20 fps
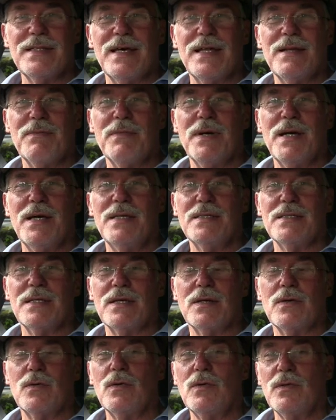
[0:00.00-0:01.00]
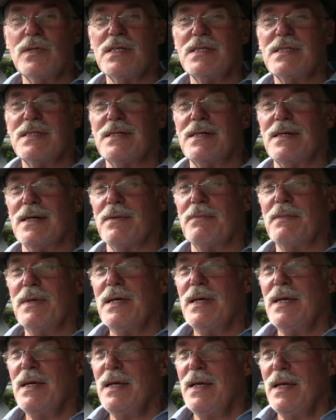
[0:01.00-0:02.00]
that amazing? All this time,
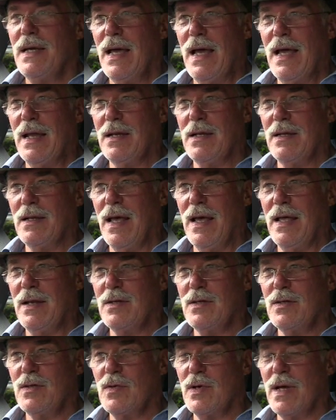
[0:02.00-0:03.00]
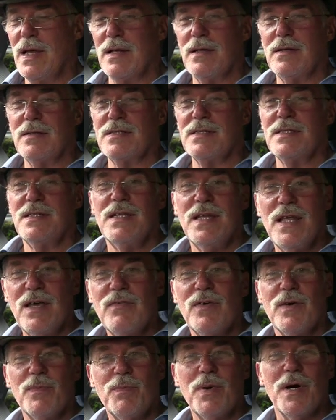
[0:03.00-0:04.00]
and door handles
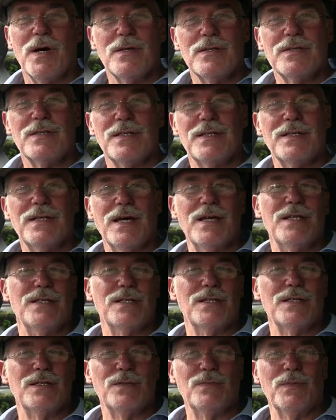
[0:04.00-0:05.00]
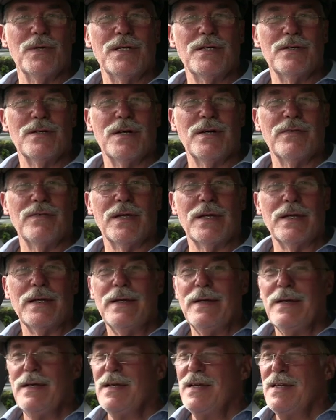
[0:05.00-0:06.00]
never posed a danger to my driving.
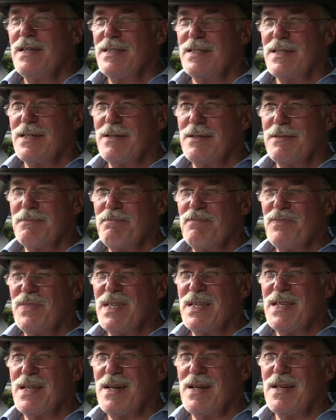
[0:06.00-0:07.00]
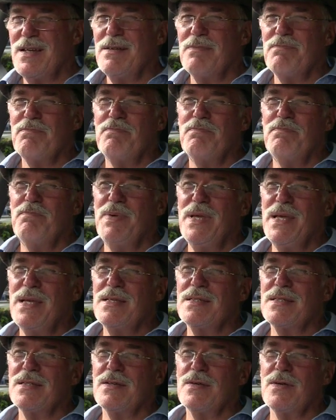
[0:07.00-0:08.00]
So it kind of
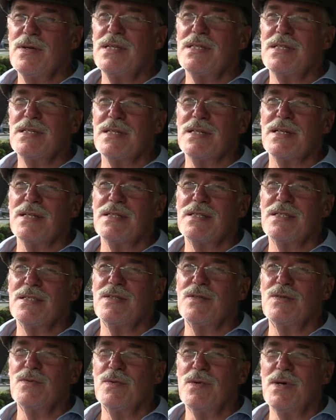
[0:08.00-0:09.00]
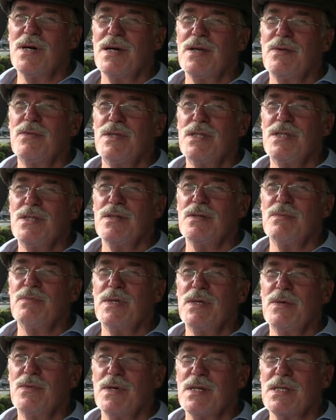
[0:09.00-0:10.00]
begs the question as to why we should
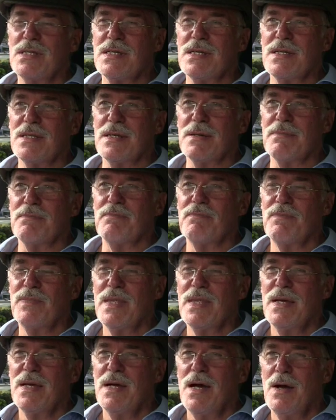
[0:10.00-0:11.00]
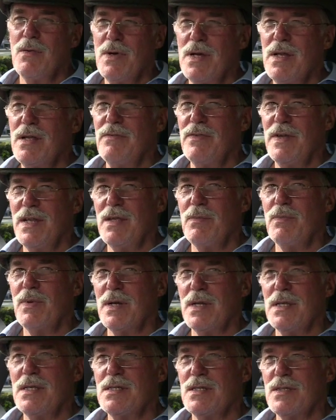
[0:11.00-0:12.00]
be watching them. I wonder if
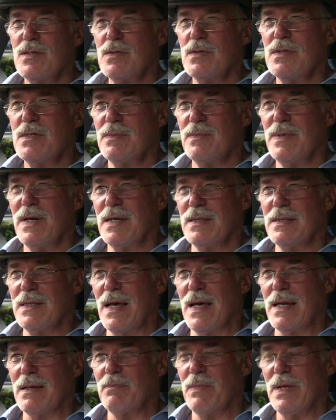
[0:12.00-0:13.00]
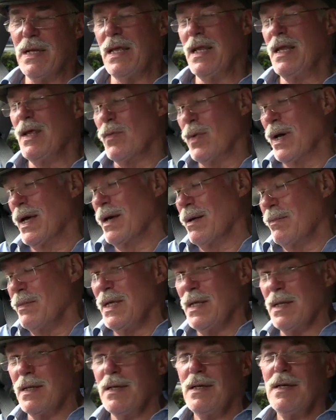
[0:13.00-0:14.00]
anybody's thought about that. But anyway, I
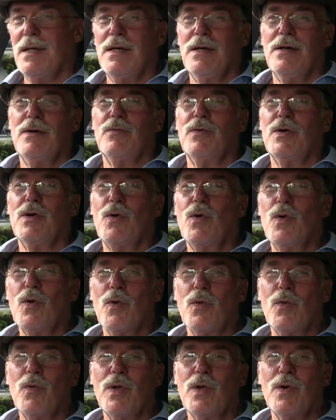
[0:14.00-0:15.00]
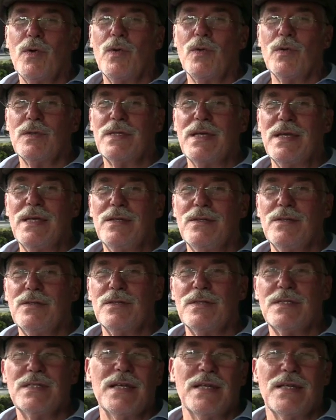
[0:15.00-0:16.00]
mean, we all tend
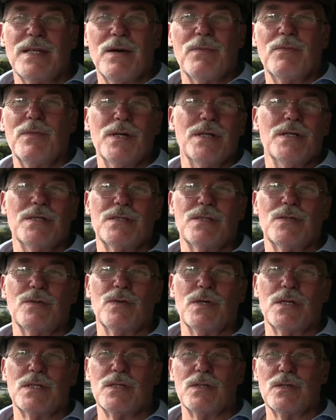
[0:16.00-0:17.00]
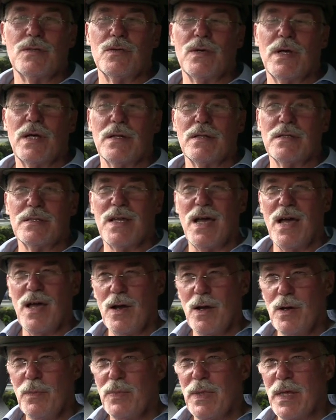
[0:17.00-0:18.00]
to set our mirrors to watch the door handles. I
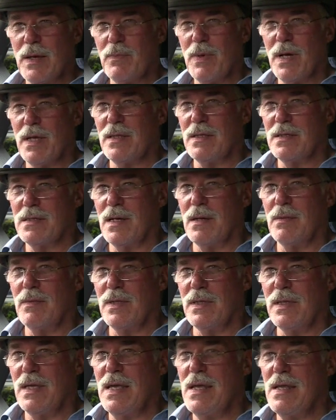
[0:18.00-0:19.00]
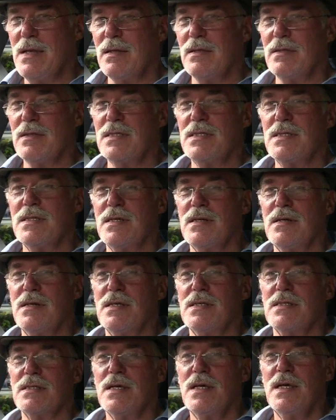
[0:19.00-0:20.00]
hope that by the time of the end of this
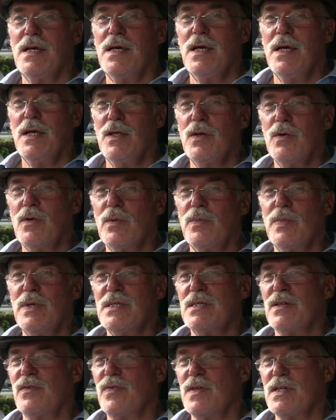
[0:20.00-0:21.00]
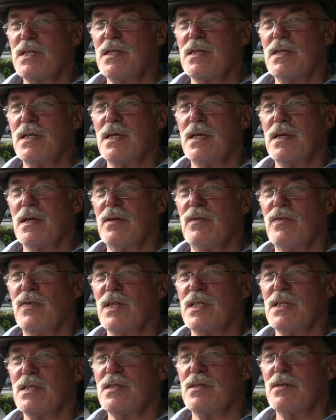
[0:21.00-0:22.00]
series, you will be sufficiently
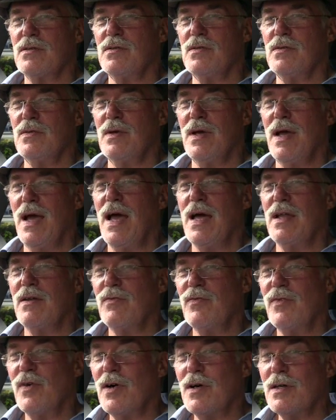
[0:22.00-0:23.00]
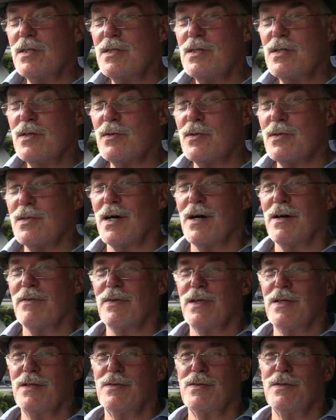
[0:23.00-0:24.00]
convinced to advance your
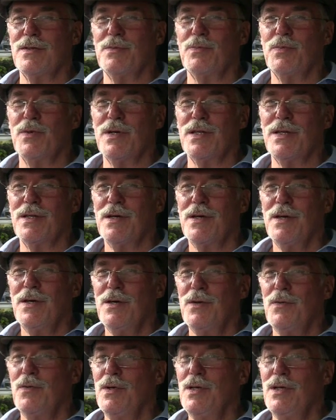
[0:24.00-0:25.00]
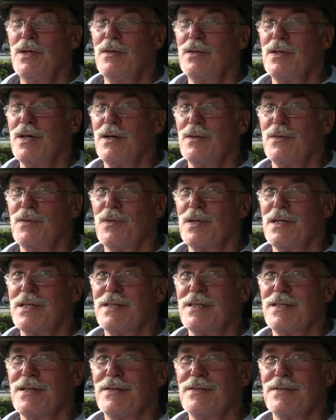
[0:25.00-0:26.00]
driving to the point where you don't
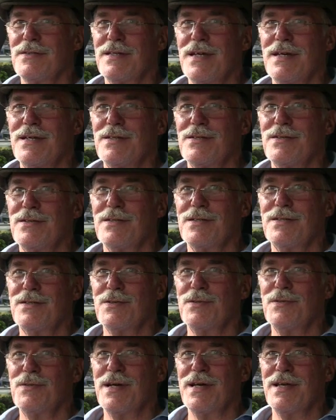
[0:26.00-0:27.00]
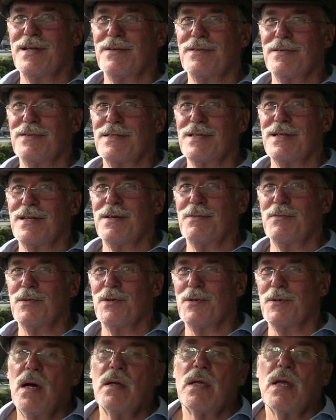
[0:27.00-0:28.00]
watch those dangerous door handles
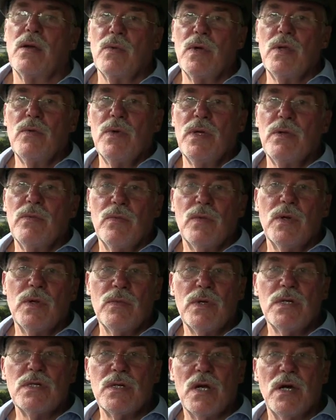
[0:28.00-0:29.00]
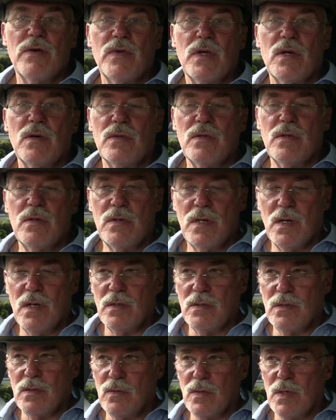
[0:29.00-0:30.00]
anymore. Okay, when we're driving on the
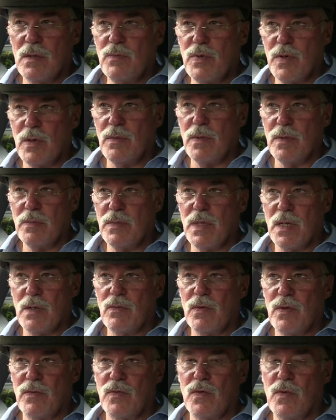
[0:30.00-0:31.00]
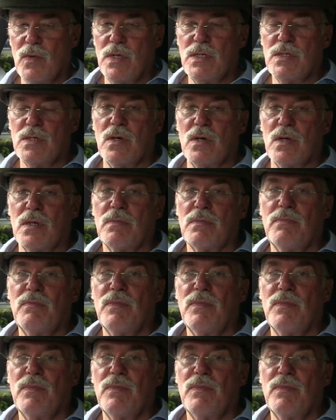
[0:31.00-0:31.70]
road, the one problem that we've always got